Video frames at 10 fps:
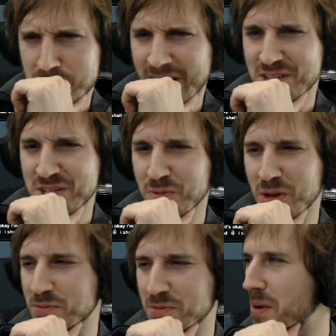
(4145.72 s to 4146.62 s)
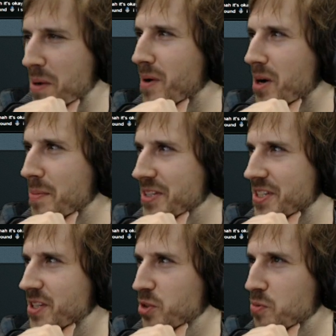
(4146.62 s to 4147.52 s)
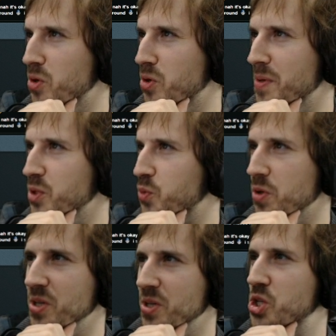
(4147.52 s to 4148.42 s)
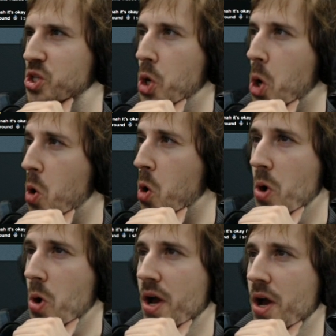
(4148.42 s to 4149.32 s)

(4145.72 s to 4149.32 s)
I shall wait for my moment. Your moment will be so